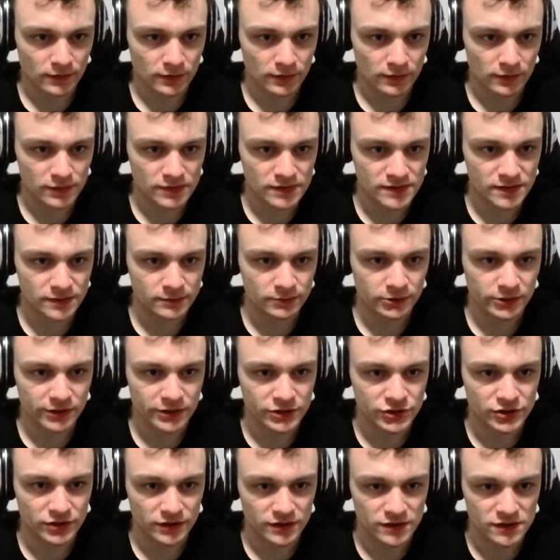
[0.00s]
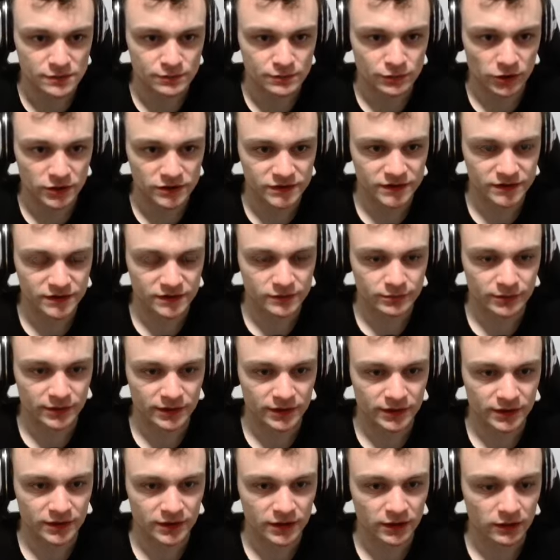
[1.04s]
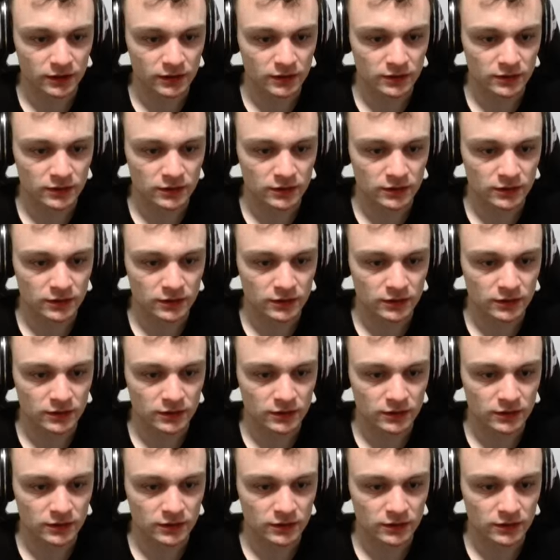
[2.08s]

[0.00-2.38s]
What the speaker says: Simulation is paused at the beginning.